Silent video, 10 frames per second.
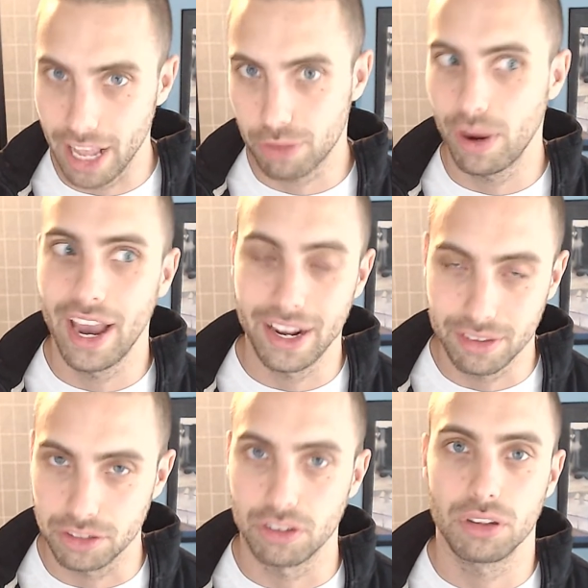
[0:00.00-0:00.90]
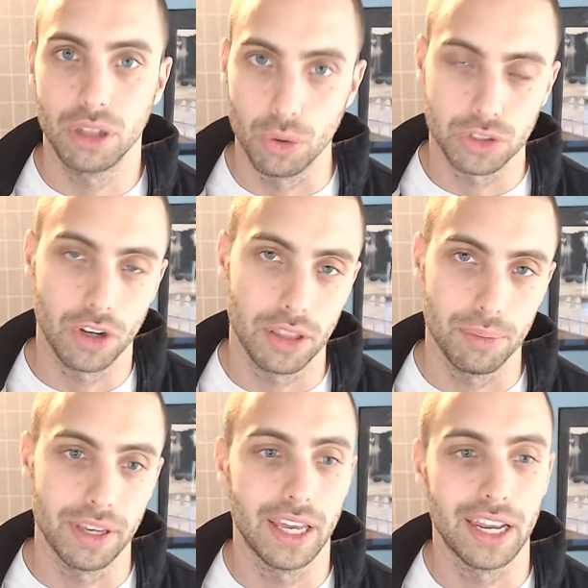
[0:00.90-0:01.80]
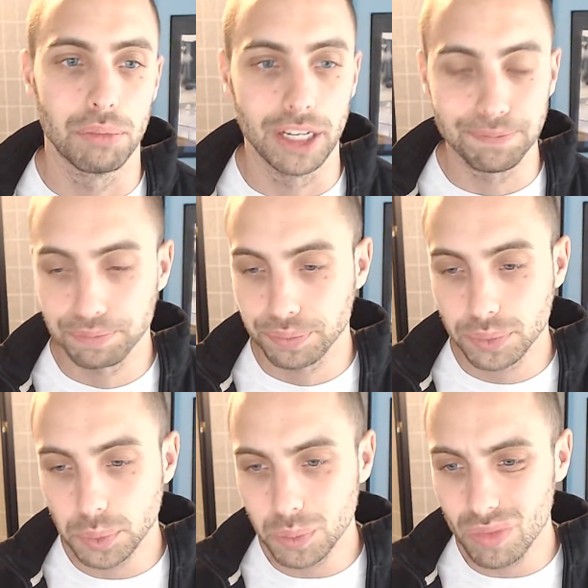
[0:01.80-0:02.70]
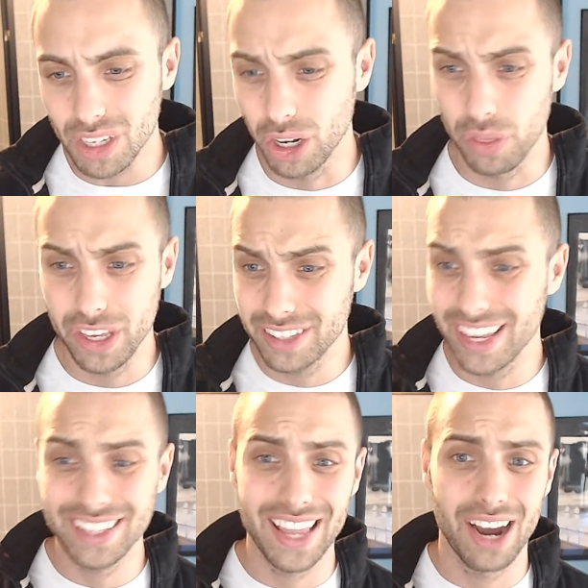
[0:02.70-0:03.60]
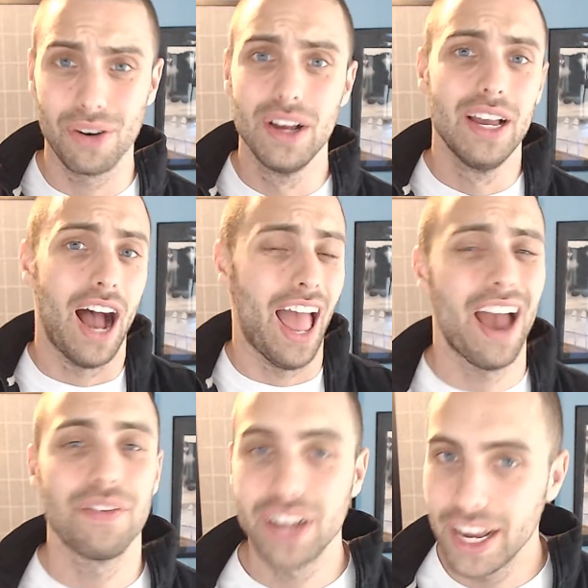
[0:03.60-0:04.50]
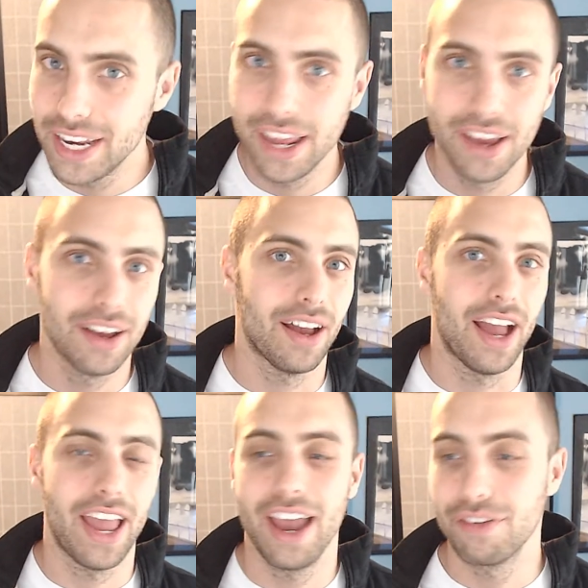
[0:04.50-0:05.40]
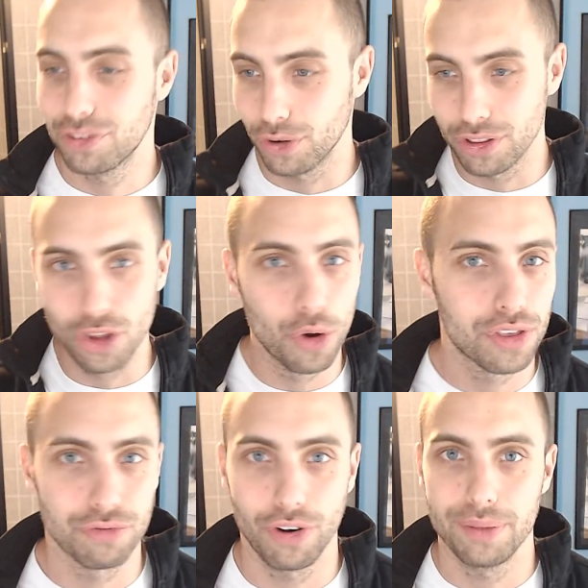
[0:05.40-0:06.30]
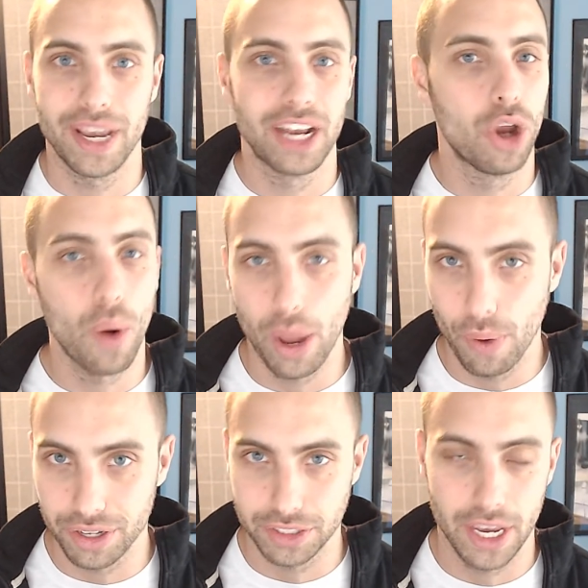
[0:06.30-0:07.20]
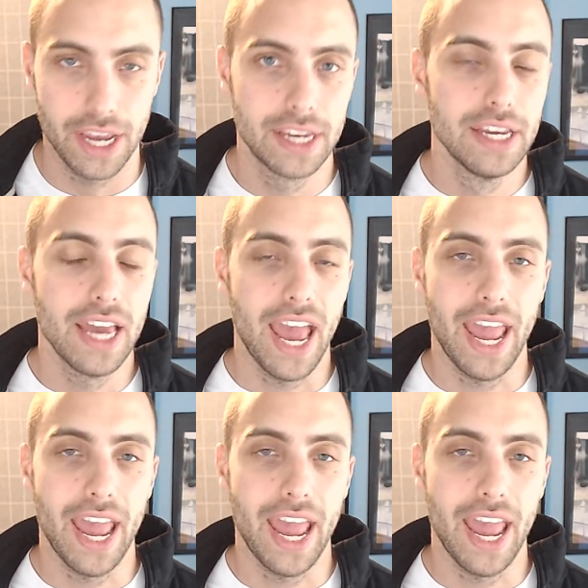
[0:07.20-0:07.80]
And that's why I had such a slow start in the beginning. But you know, these days now, I have an idea, I have sort of notes in front of me, I know what I want to say,